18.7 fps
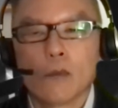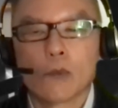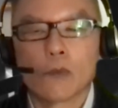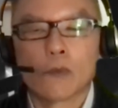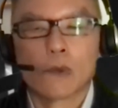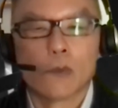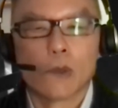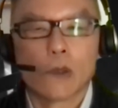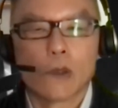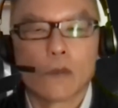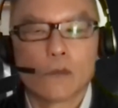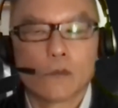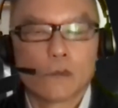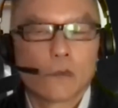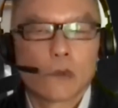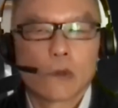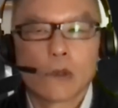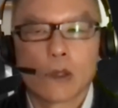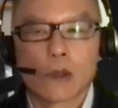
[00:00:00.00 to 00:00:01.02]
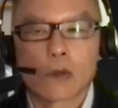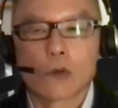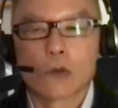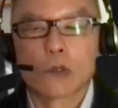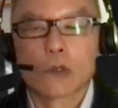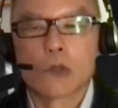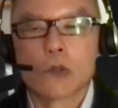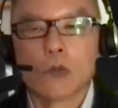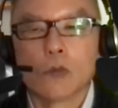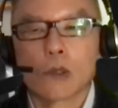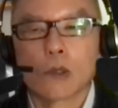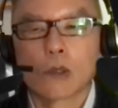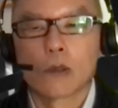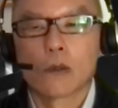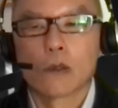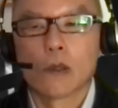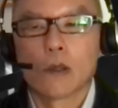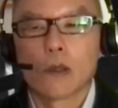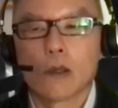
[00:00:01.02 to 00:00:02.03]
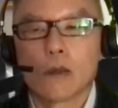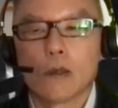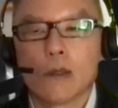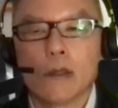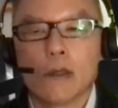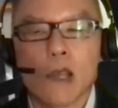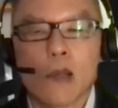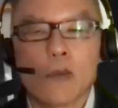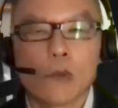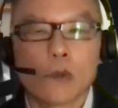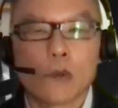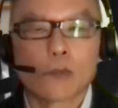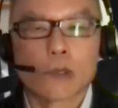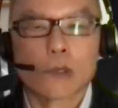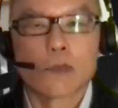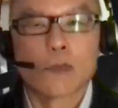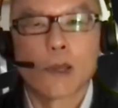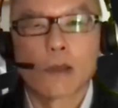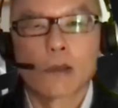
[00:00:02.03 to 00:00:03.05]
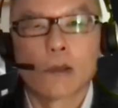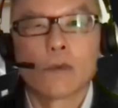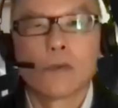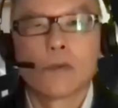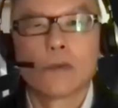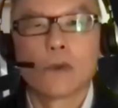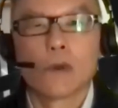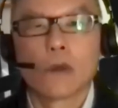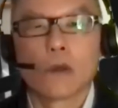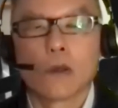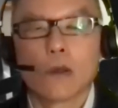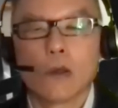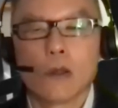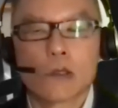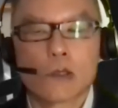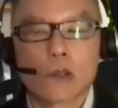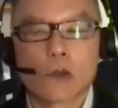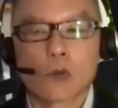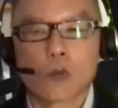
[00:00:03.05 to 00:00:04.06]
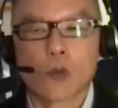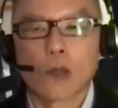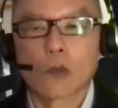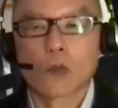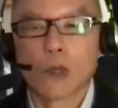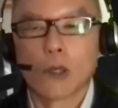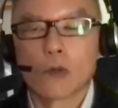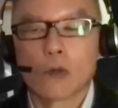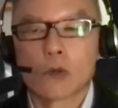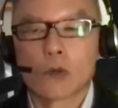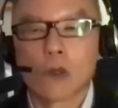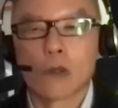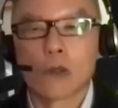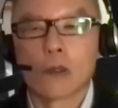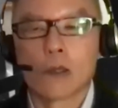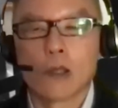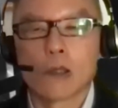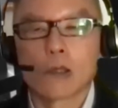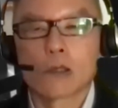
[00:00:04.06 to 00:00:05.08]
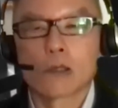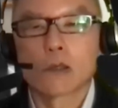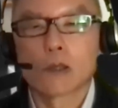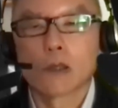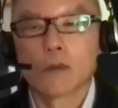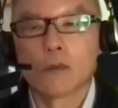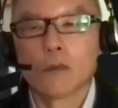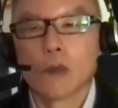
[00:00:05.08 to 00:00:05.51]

But from a consumer enablement perspective, it's a great way to engage